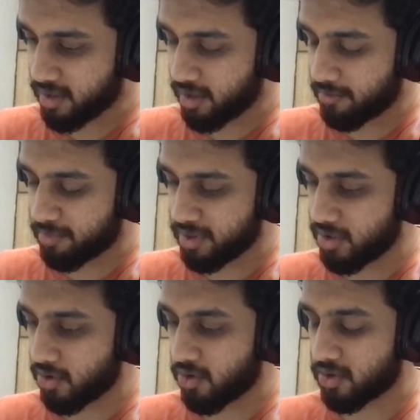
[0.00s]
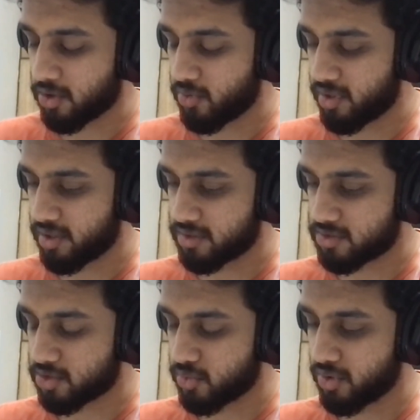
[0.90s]
And P or Q and R
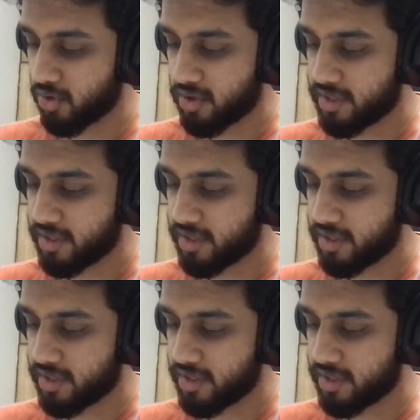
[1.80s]
is true in all